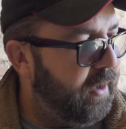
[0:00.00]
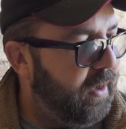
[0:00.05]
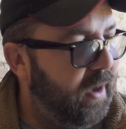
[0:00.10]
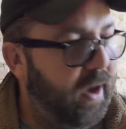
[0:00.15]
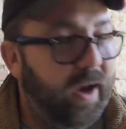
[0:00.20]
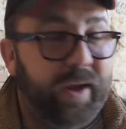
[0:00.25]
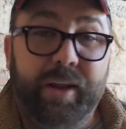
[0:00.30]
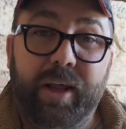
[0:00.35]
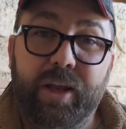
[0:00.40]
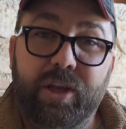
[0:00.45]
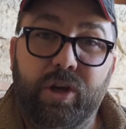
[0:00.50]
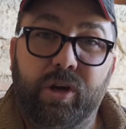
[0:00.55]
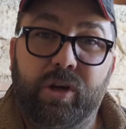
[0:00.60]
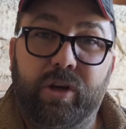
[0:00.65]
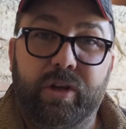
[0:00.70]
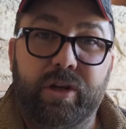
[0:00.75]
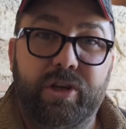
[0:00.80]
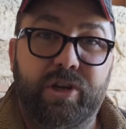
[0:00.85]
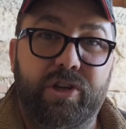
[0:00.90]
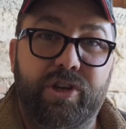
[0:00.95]
then you
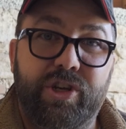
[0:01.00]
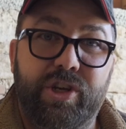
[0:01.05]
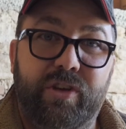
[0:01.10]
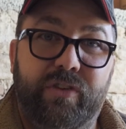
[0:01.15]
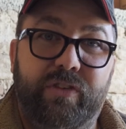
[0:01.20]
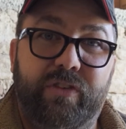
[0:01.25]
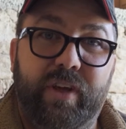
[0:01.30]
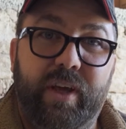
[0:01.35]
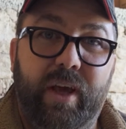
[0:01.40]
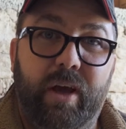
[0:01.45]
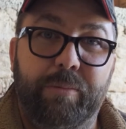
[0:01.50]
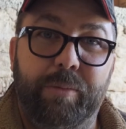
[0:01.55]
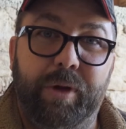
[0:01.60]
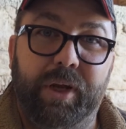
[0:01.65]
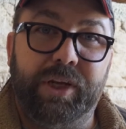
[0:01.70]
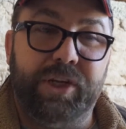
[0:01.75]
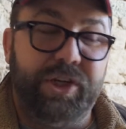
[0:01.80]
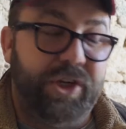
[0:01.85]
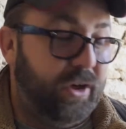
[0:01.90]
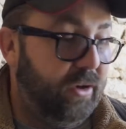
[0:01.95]
can adjust your CO
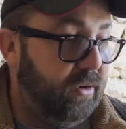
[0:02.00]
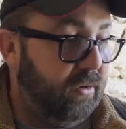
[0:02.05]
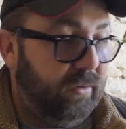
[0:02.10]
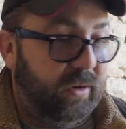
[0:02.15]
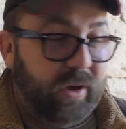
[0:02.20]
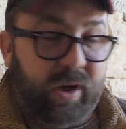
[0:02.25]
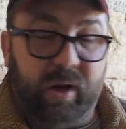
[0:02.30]
mixture,